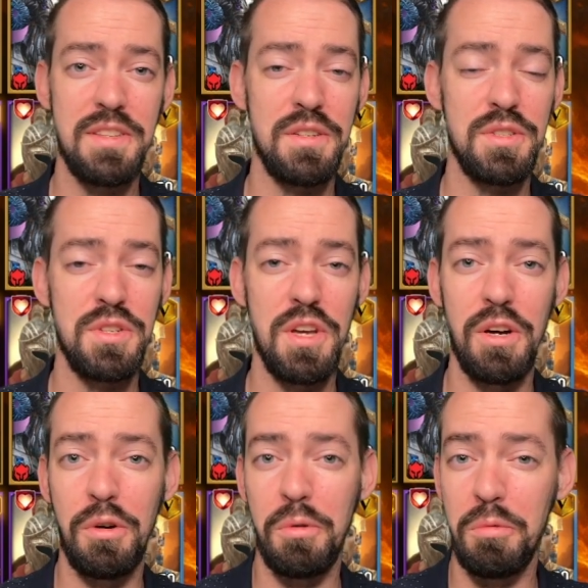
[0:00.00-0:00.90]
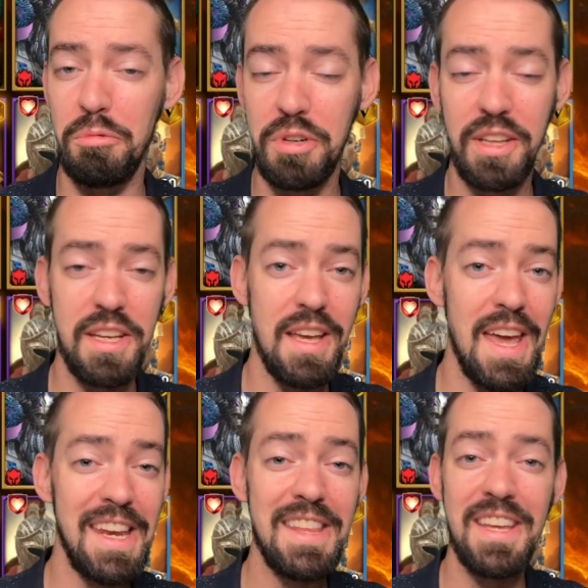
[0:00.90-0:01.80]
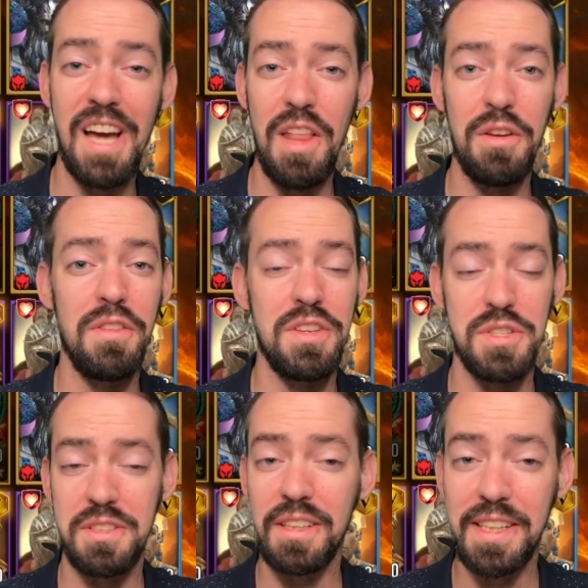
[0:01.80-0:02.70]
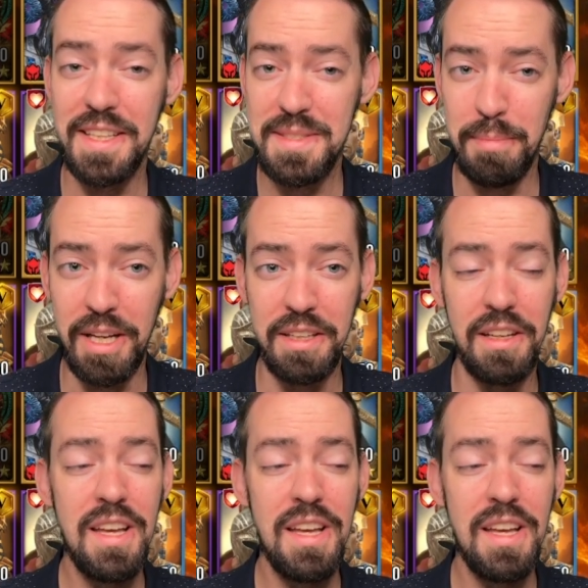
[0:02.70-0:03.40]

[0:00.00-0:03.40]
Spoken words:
There's no really anything other than just clicking this button,